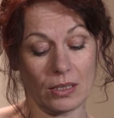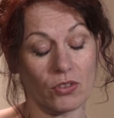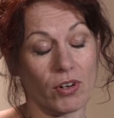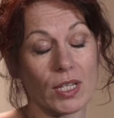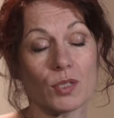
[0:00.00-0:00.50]
the
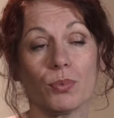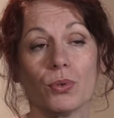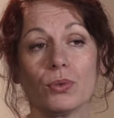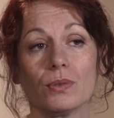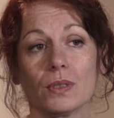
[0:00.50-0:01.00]

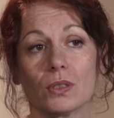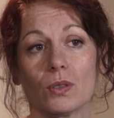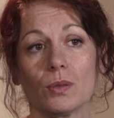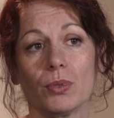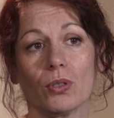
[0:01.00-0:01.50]
transport is
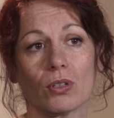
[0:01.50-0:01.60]
going to be